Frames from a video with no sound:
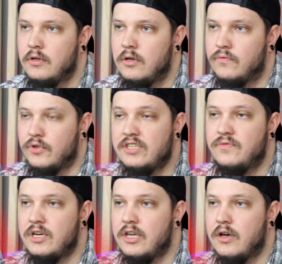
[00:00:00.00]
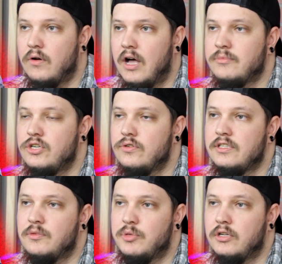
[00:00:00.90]
For this video, I'm choosing
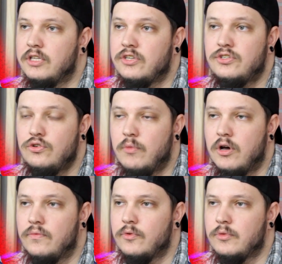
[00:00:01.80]
to build a sumo from